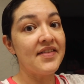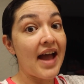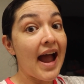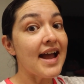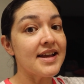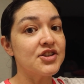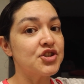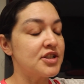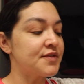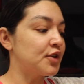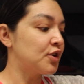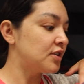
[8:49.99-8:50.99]
and that is
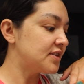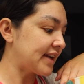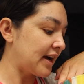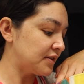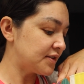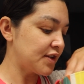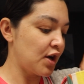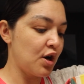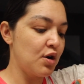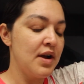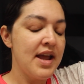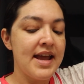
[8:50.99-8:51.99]
just for Girl Scouts.
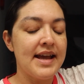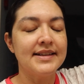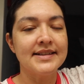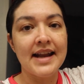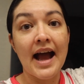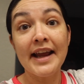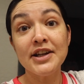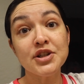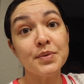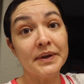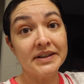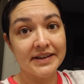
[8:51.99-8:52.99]
So it's 9
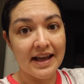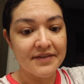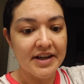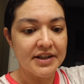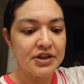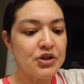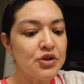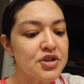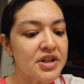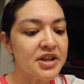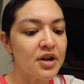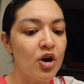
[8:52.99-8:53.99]
to 11. Usually
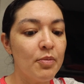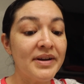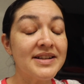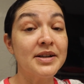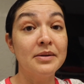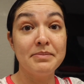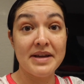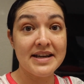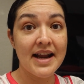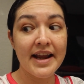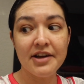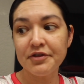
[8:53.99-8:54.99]
they're open till
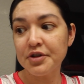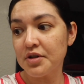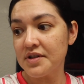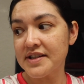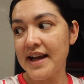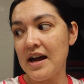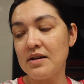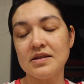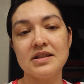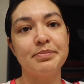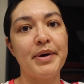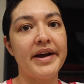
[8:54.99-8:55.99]
midnight for Girl
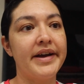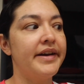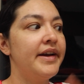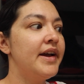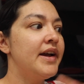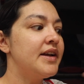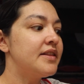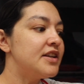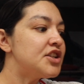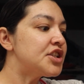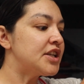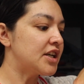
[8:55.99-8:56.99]
Scouts, but
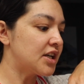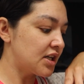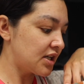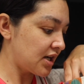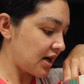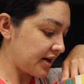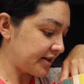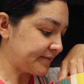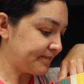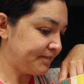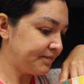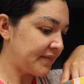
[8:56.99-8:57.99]
this year
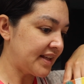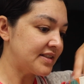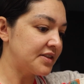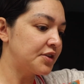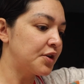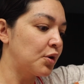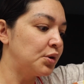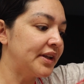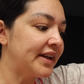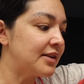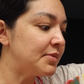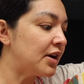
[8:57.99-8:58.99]
they said that they're only
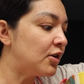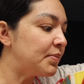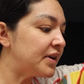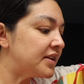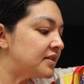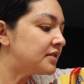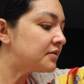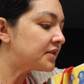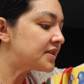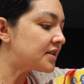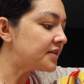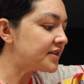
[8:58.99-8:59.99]
going to be open,
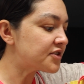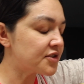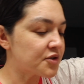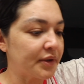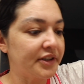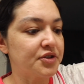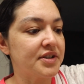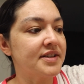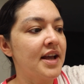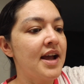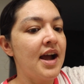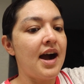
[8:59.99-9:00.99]
what is all this, just toiletries,
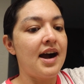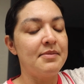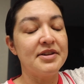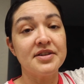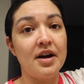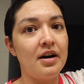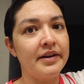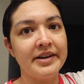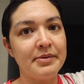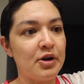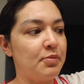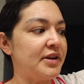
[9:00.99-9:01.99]
it's all going
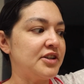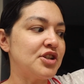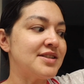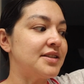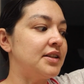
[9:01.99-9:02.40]
to be open just